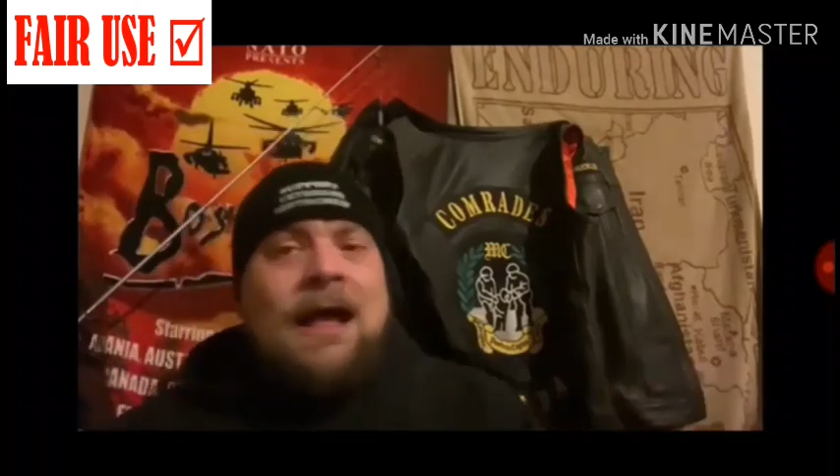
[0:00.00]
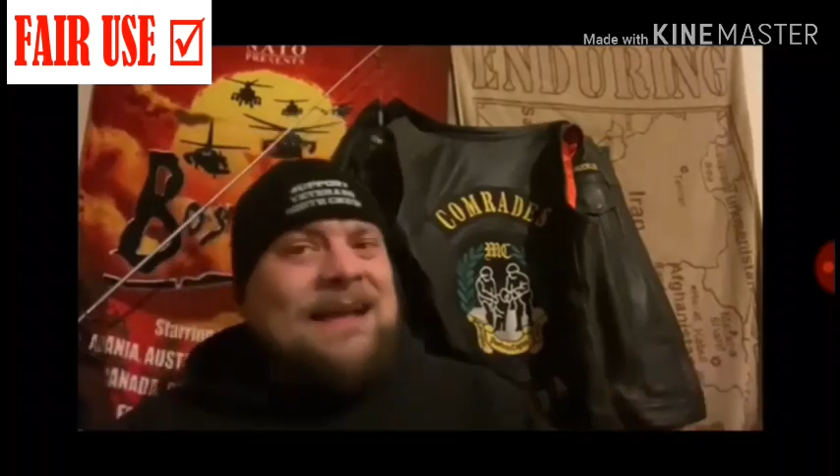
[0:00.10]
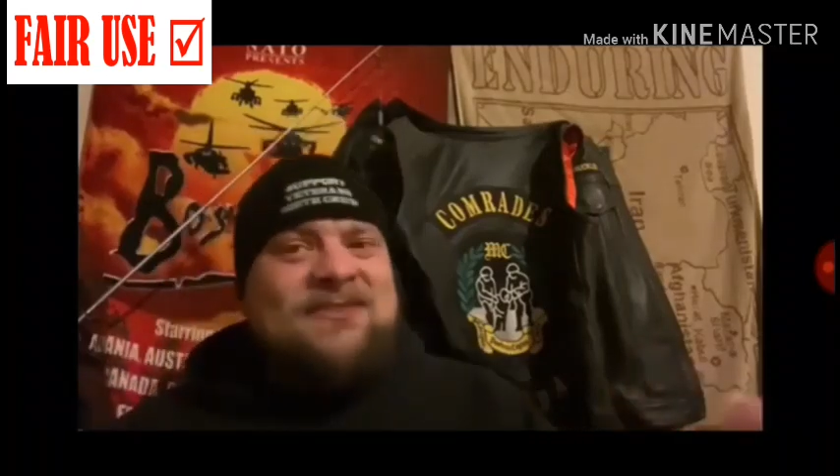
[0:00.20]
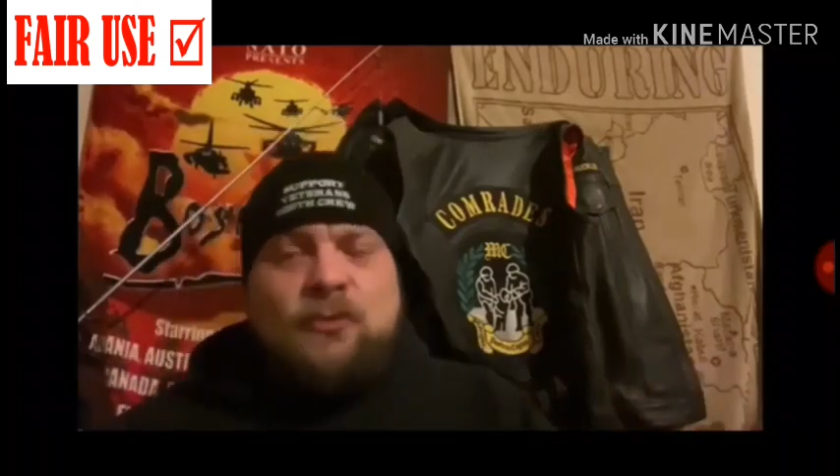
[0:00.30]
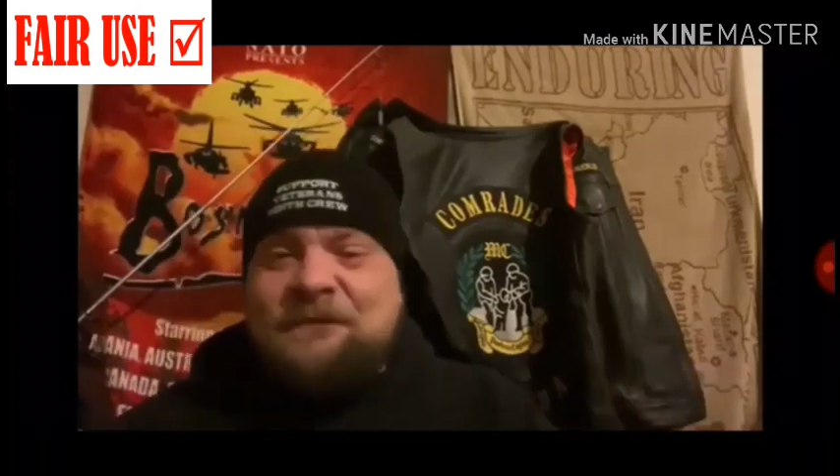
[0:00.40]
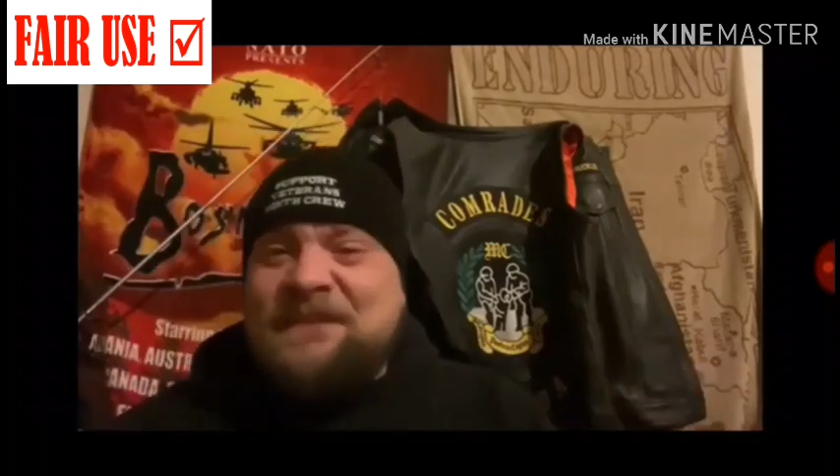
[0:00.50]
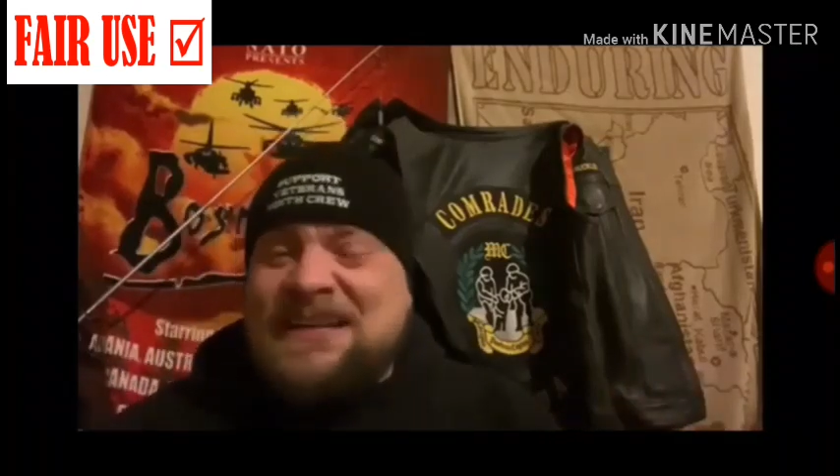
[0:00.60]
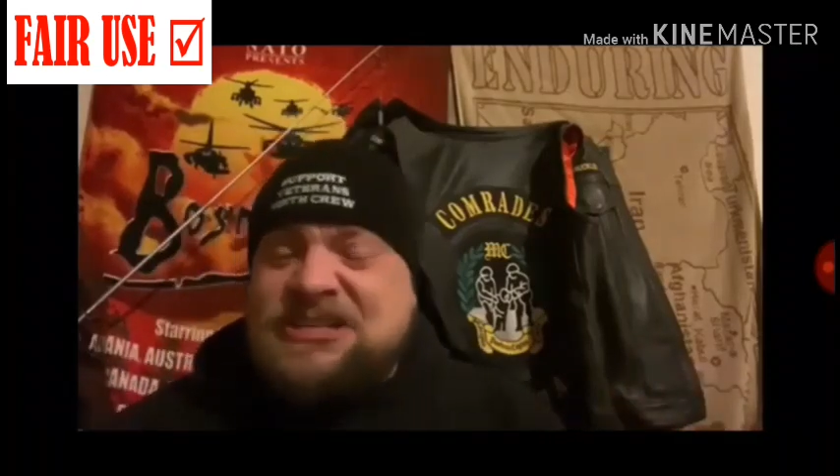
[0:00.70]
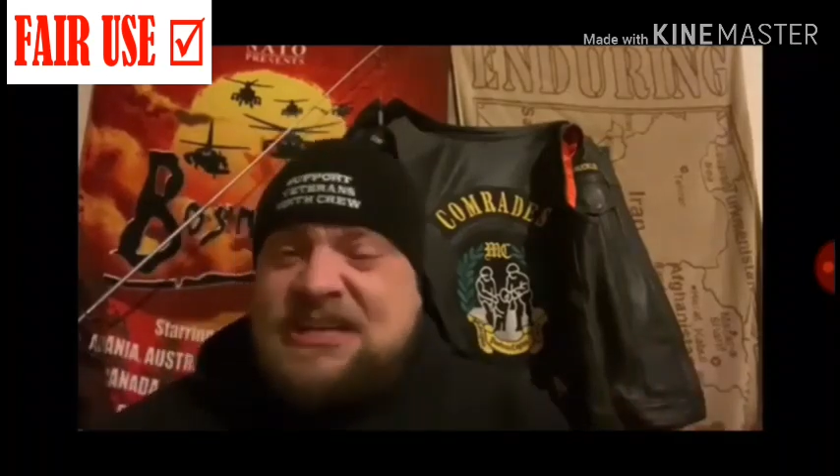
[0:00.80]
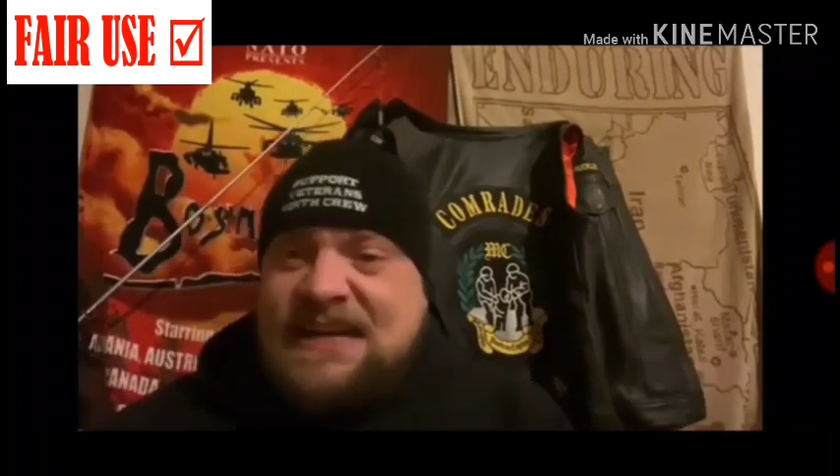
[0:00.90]
This guy,
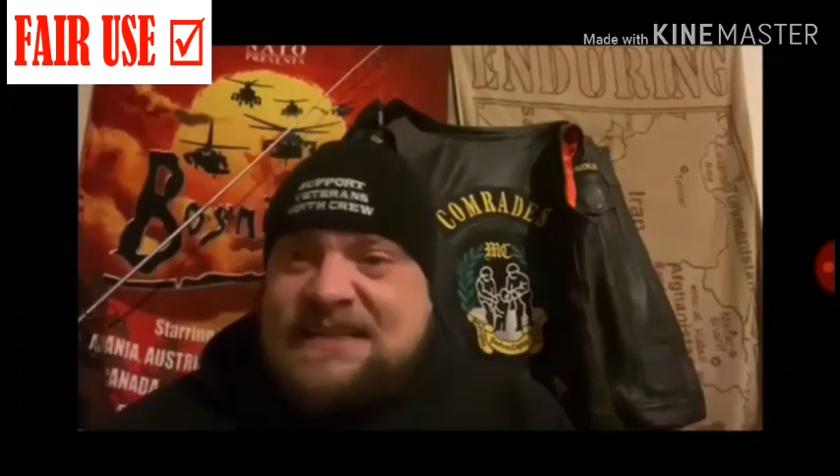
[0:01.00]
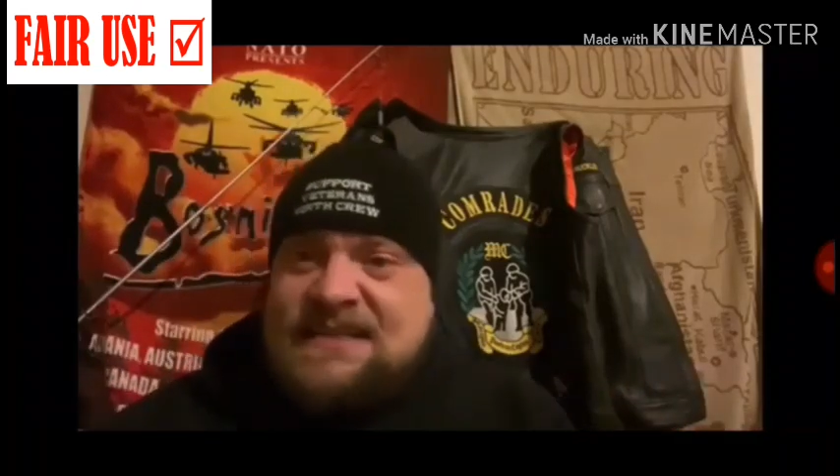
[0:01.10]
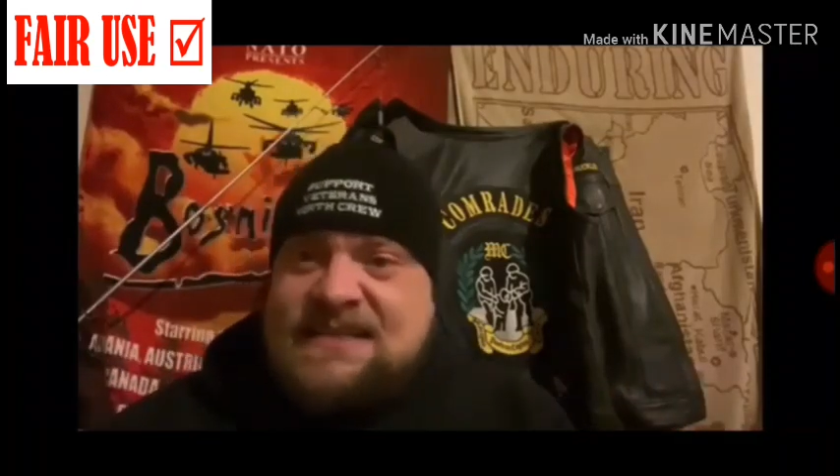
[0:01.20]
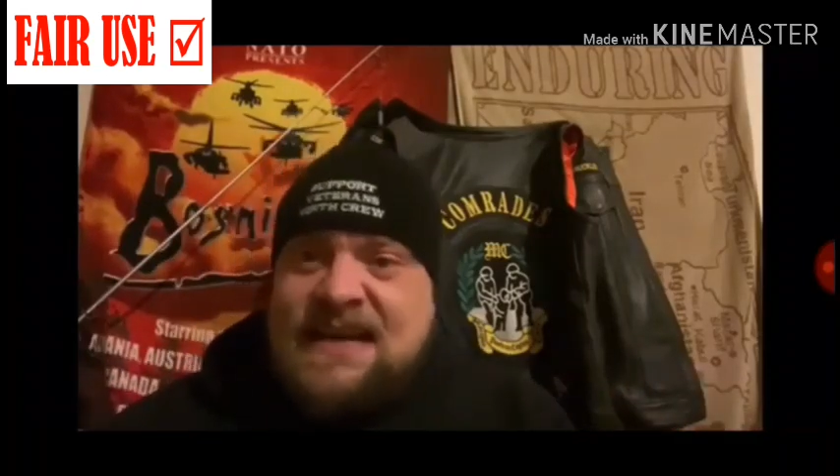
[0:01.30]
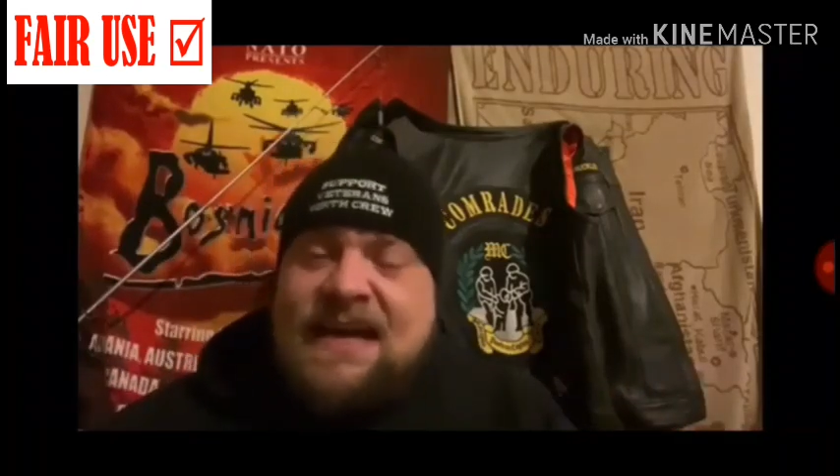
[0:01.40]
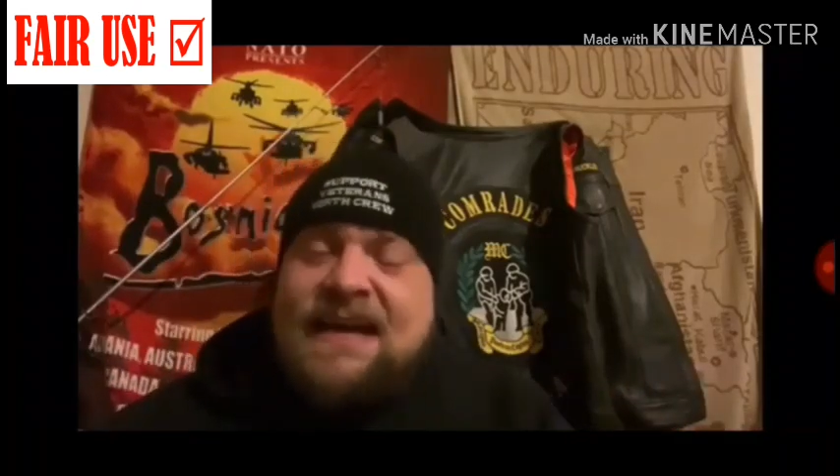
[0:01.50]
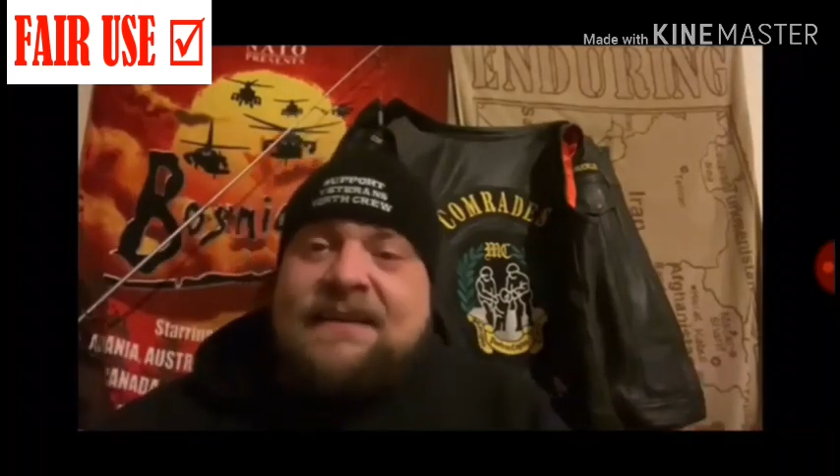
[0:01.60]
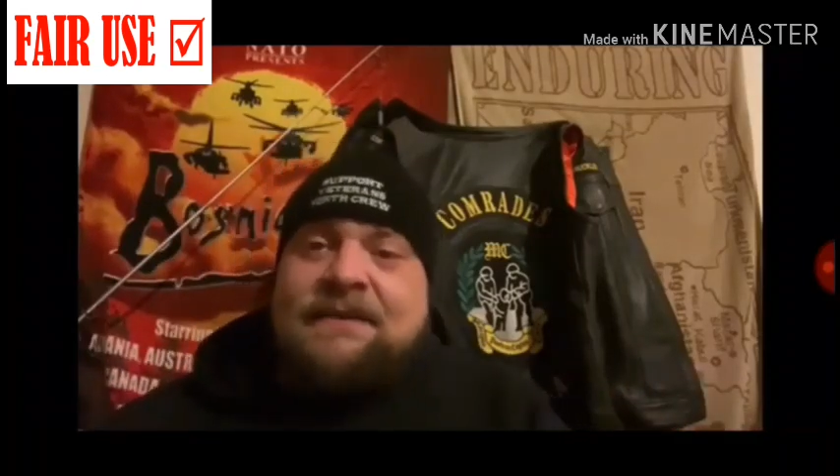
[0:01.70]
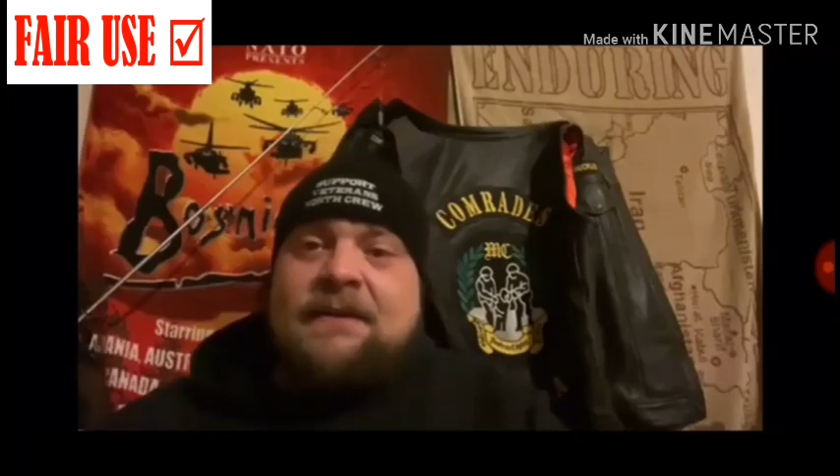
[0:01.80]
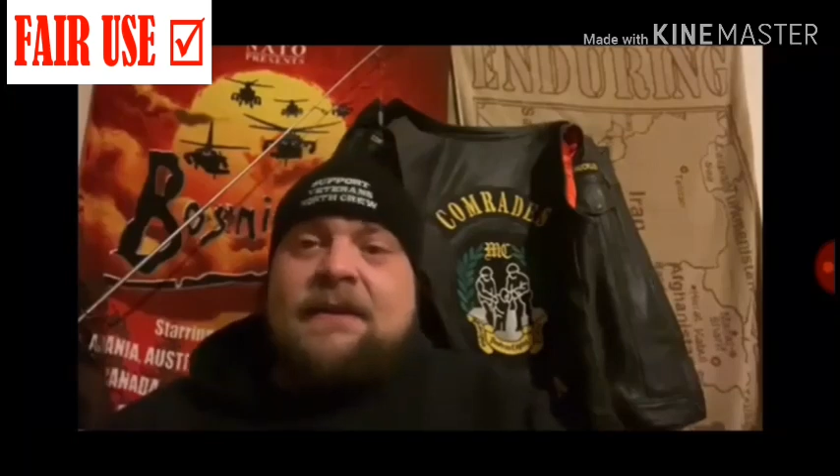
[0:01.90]
G-Man, he's